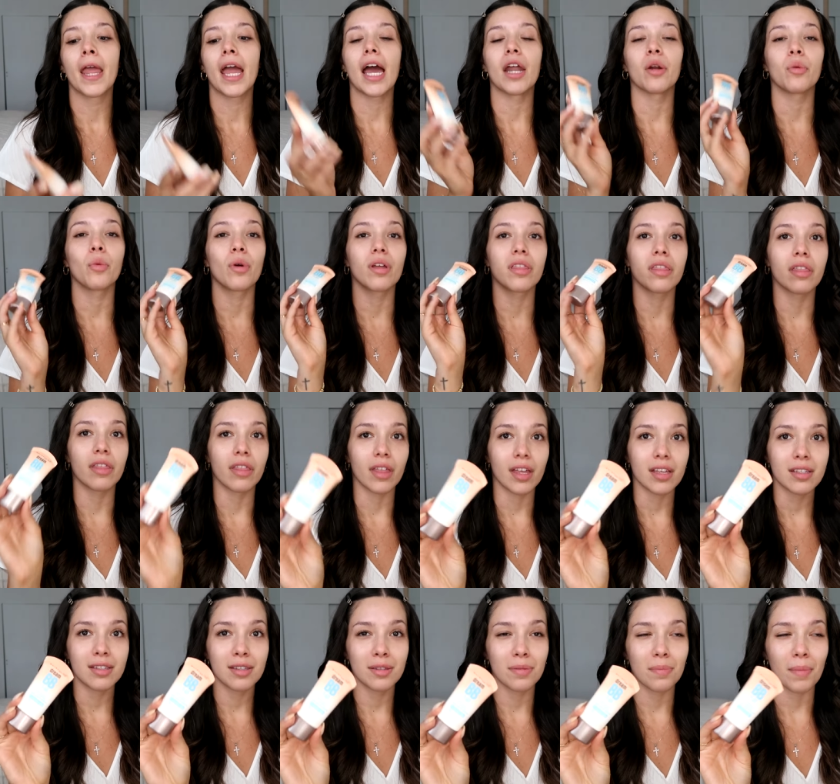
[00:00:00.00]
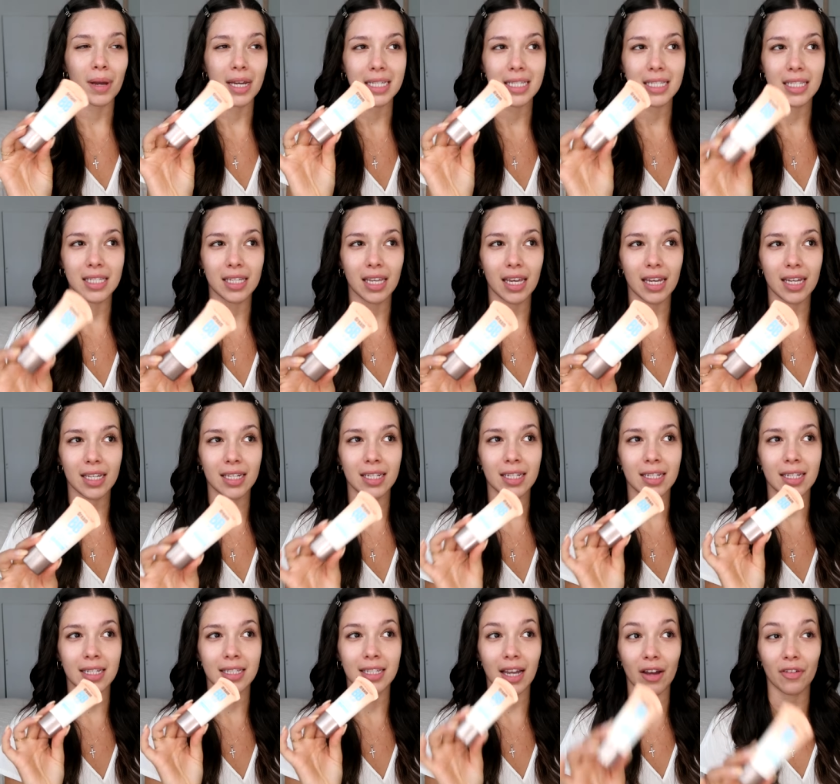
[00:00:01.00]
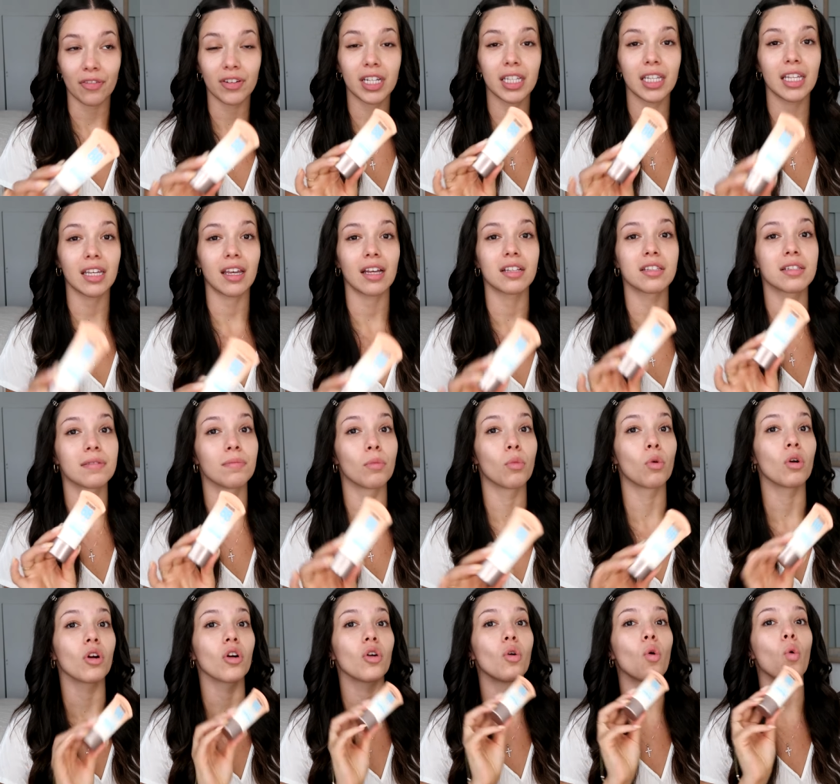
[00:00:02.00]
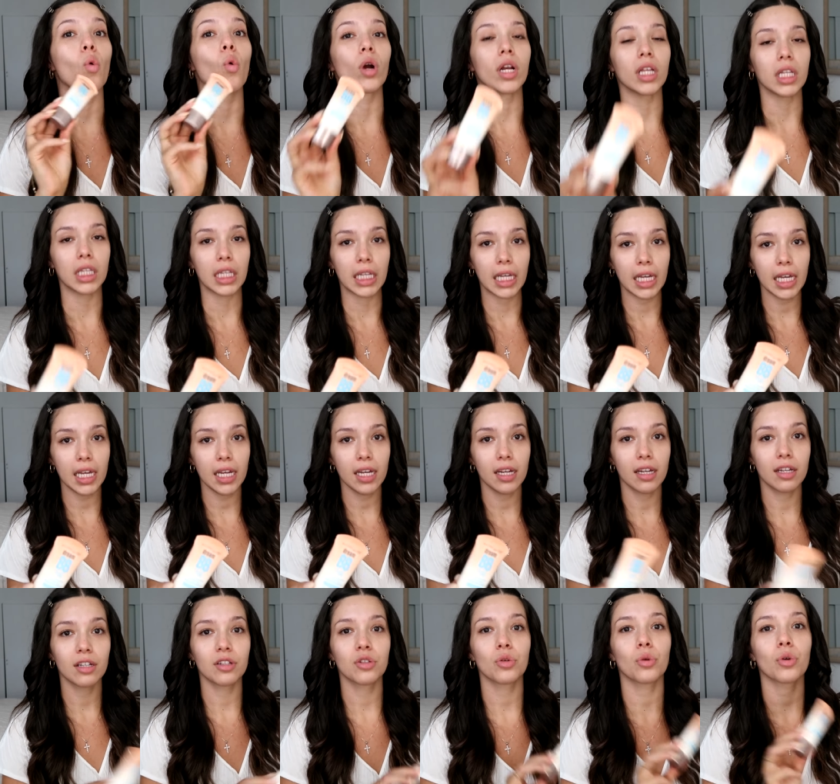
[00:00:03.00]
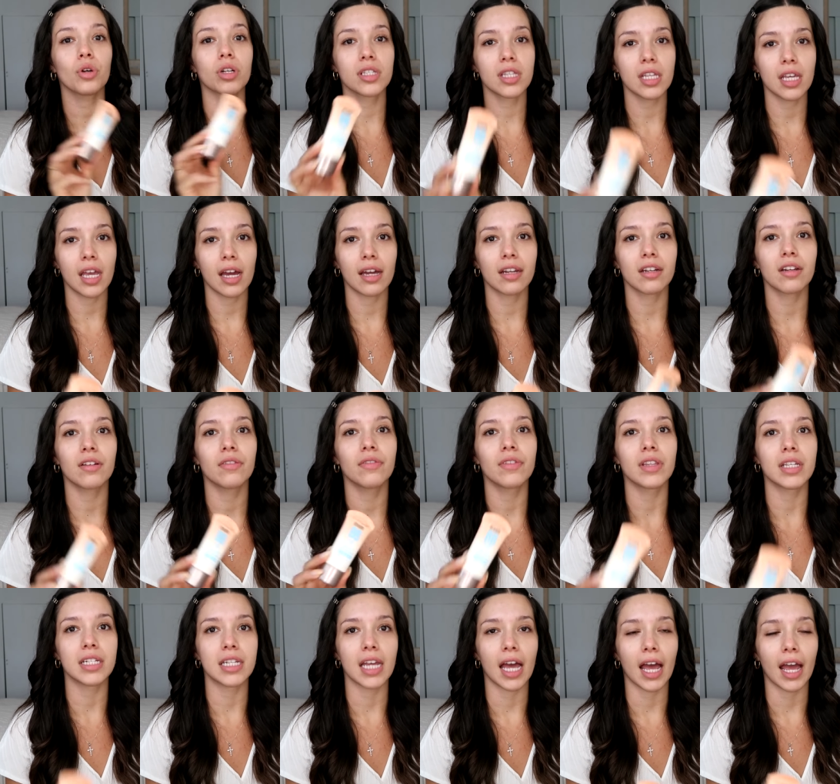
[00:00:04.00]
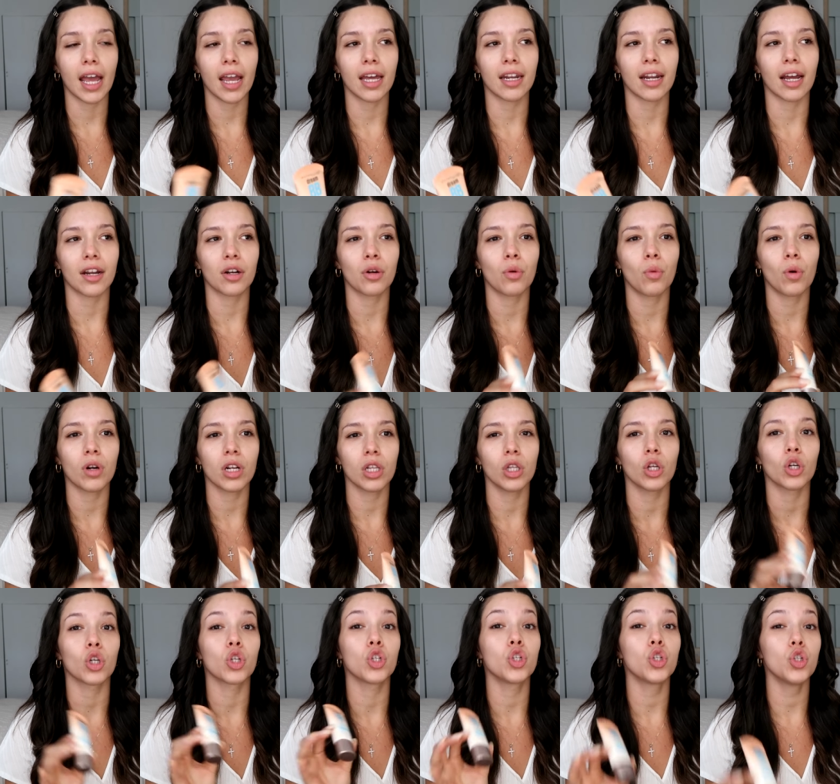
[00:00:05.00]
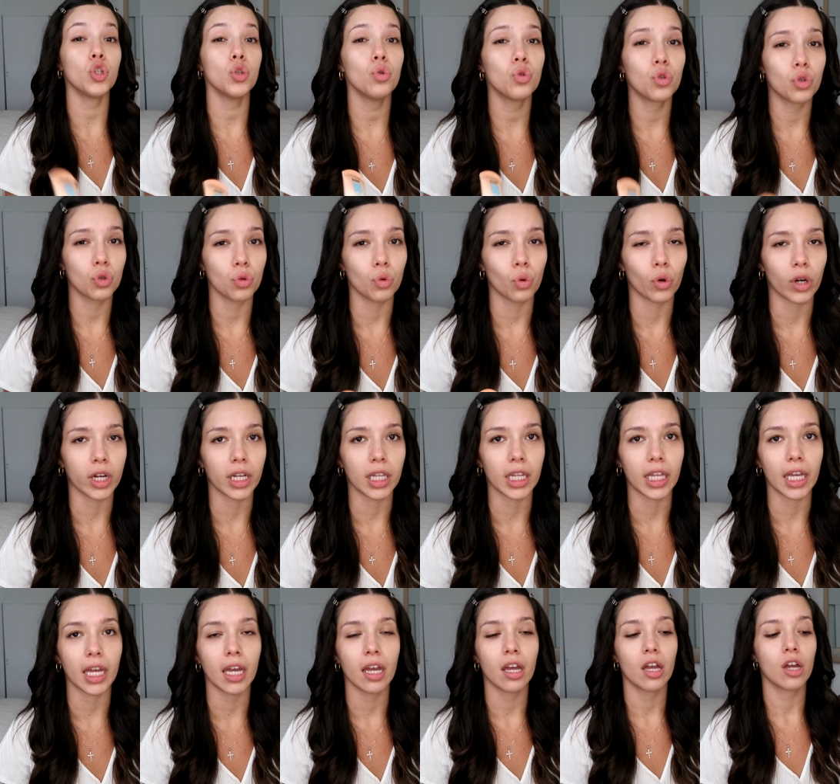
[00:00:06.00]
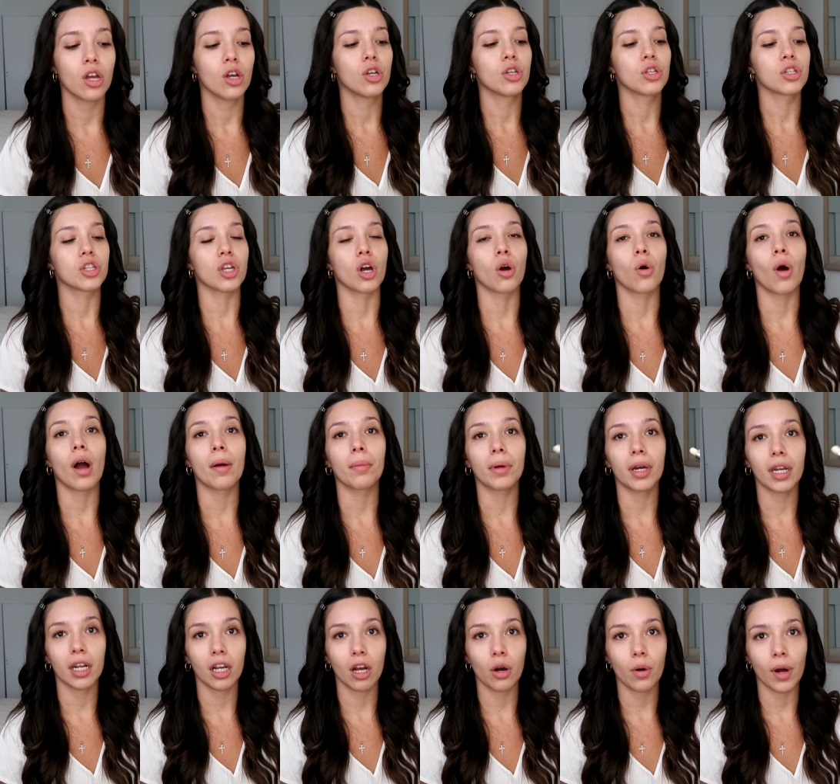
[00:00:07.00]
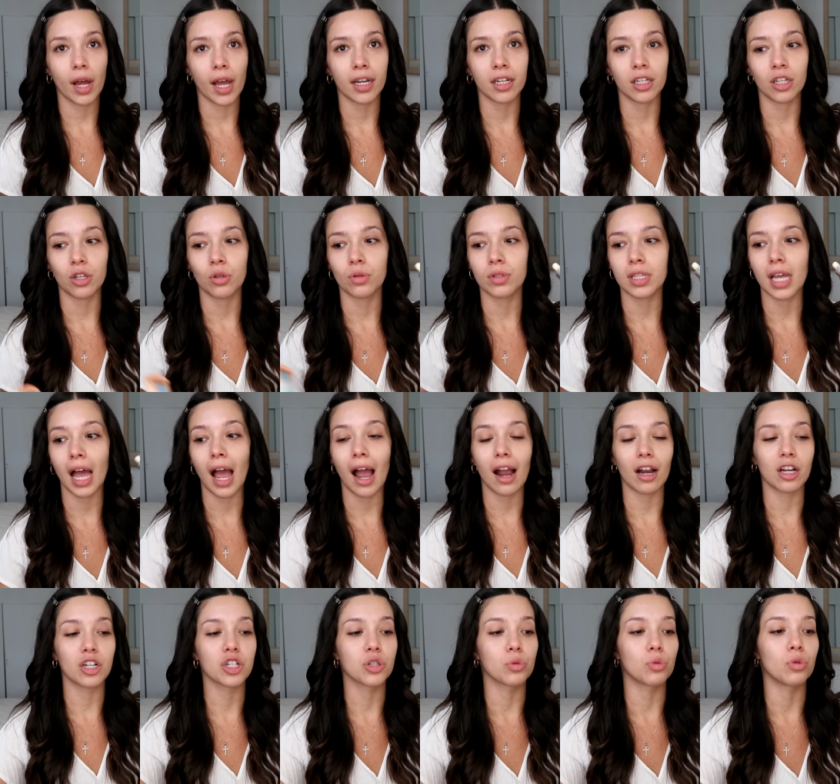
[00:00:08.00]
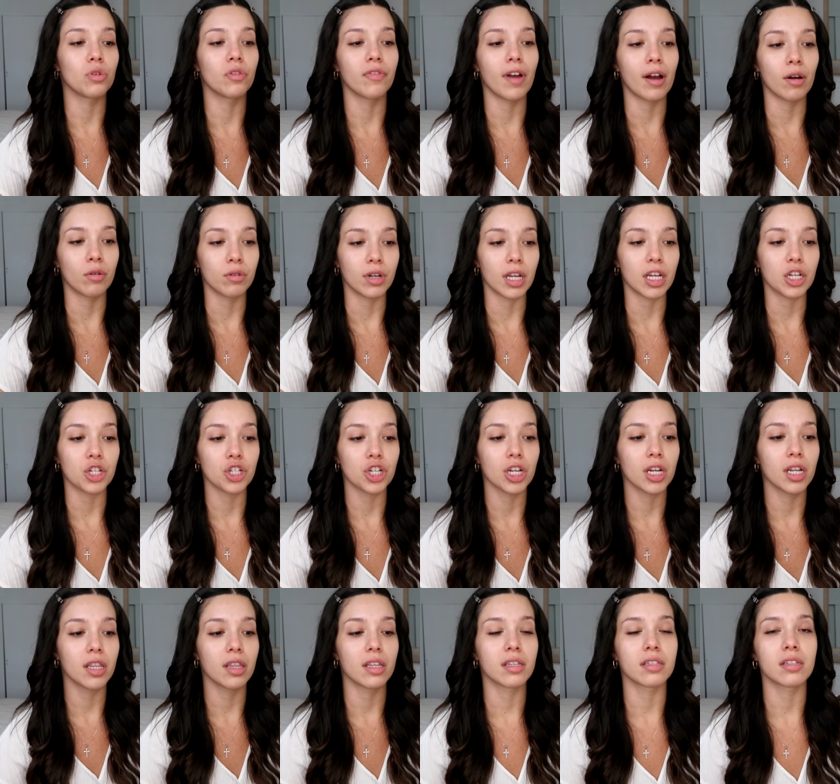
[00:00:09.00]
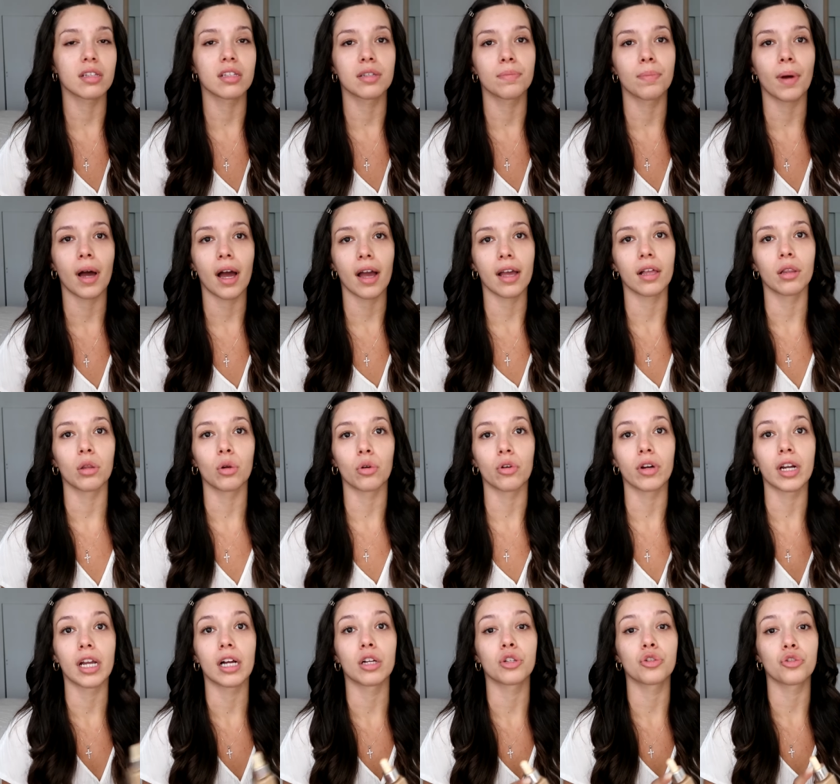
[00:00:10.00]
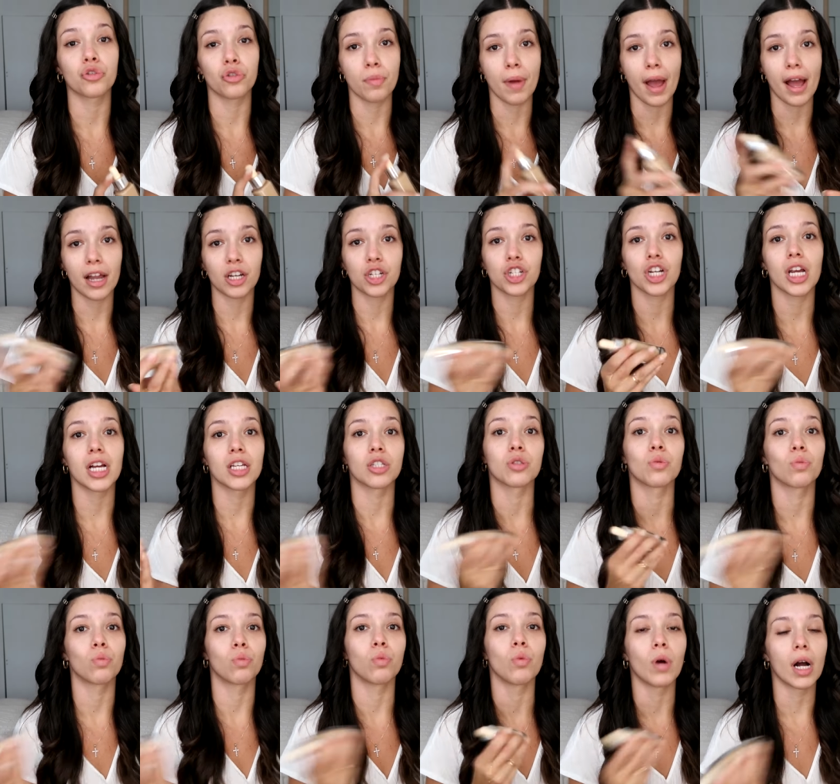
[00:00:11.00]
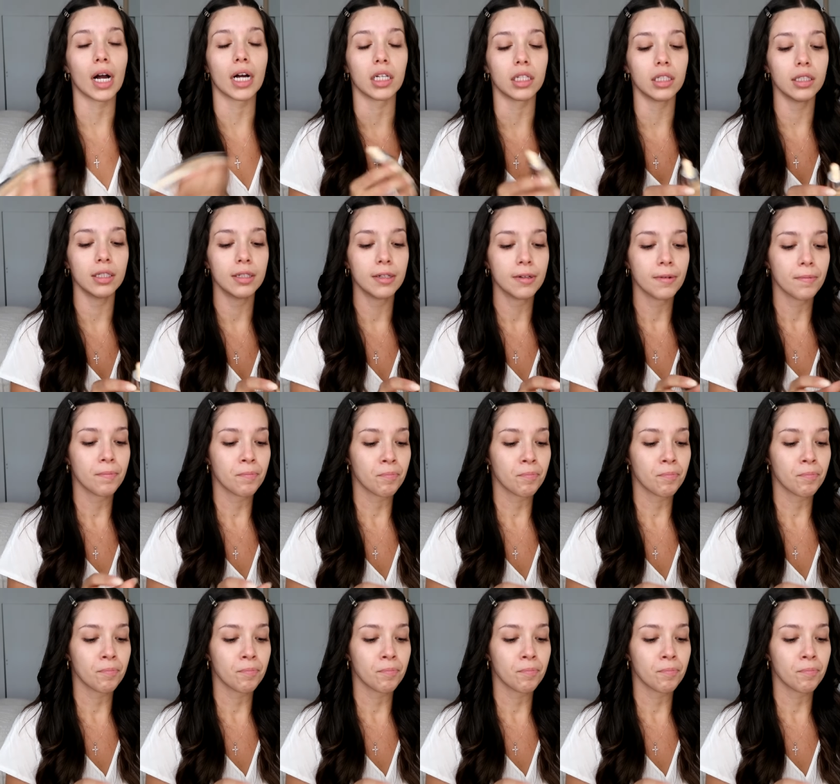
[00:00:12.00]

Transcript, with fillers: And with this, my skin definitely gets more oily towards the end of the day, and I don't wanna look too oily. So I'm gonna go ahead and use actual foundation. This is by L'Oreal True Match as well.